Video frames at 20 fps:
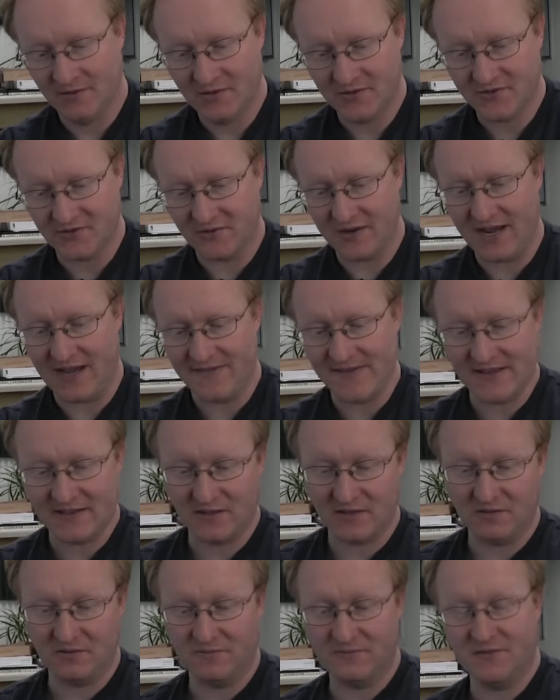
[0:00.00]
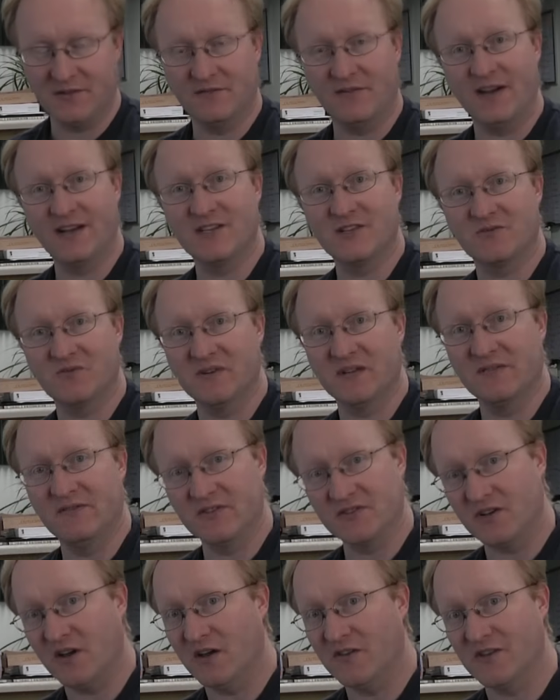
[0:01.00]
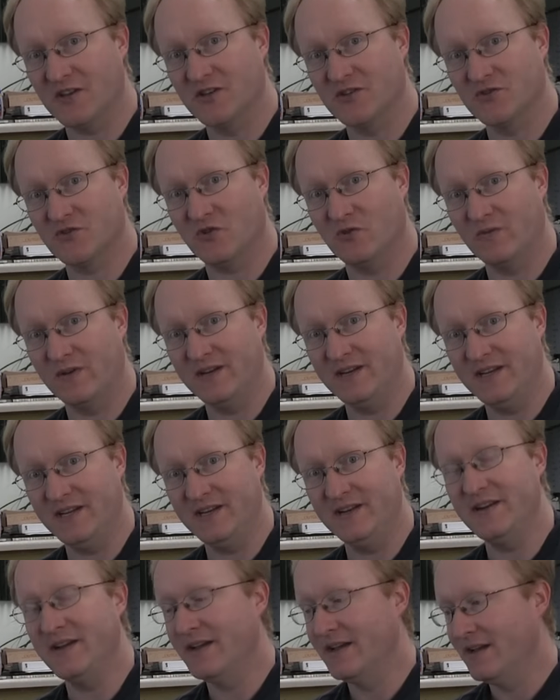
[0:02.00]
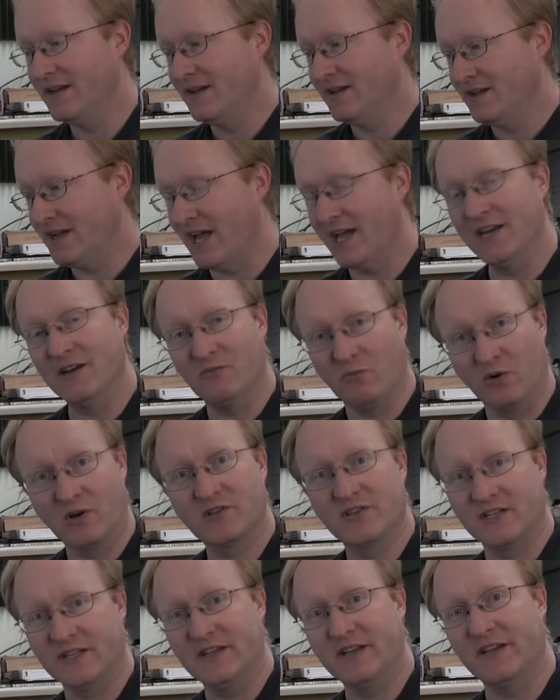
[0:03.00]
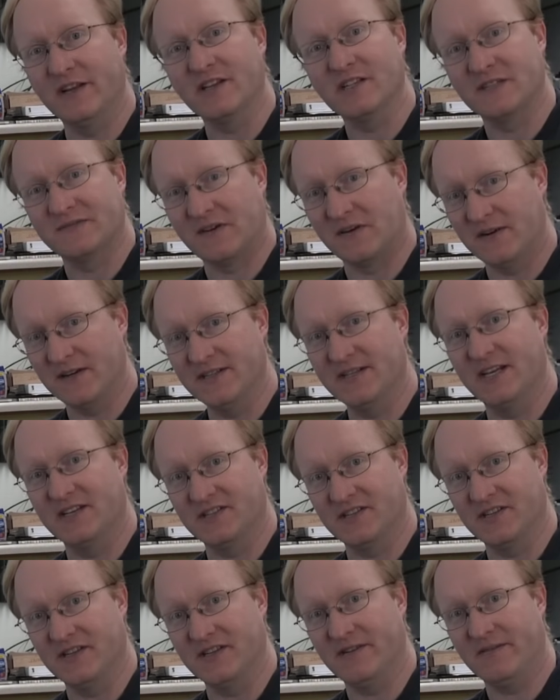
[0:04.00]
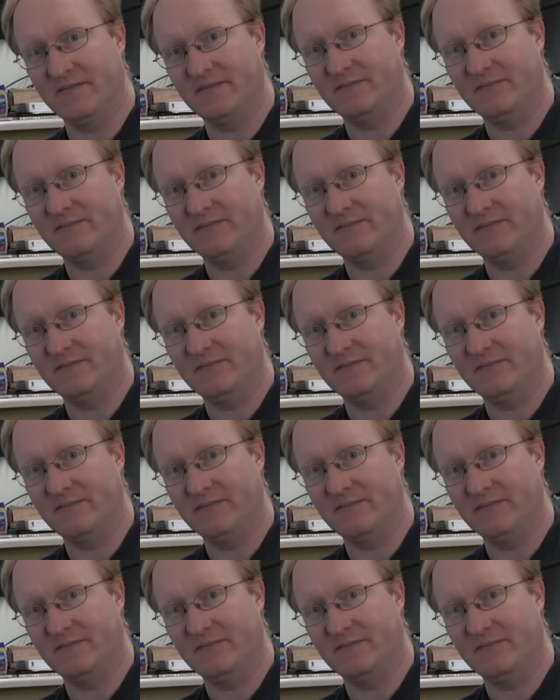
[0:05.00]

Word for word: So yeah, that little device will give us all the control we need, and it works in Linux. I've already tested it.